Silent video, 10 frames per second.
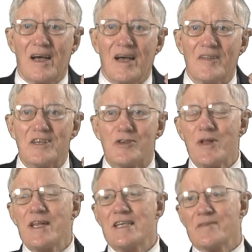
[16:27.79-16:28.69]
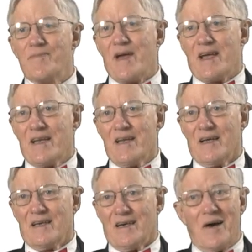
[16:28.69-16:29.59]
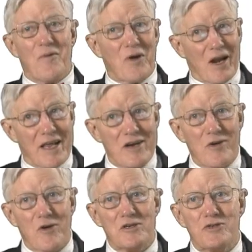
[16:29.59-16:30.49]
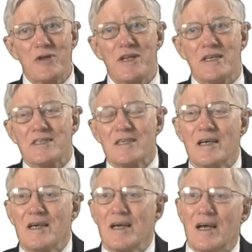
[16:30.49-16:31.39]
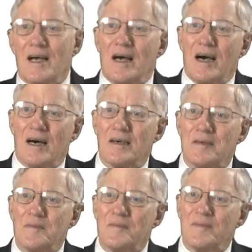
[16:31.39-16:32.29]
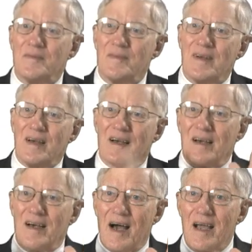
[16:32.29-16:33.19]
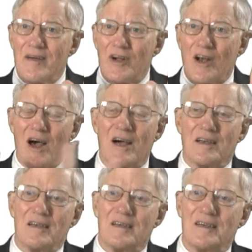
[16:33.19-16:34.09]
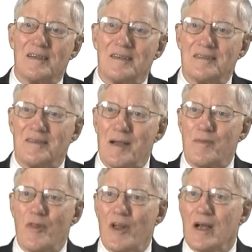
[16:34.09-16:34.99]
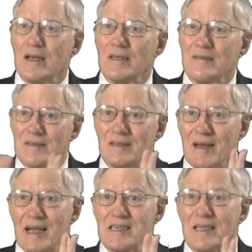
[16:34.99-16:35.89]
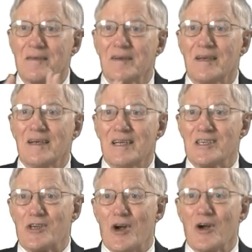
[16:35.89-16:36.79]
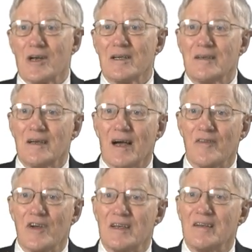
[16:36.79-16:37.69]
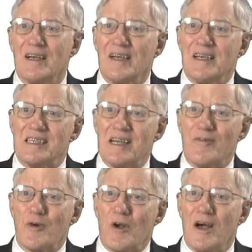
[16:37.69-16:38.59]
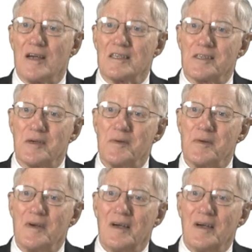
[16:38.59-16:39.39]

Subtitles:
and the treaties made. I want to linger on treaties. I have a client, hypothetically, actually, historically. I've had several clients who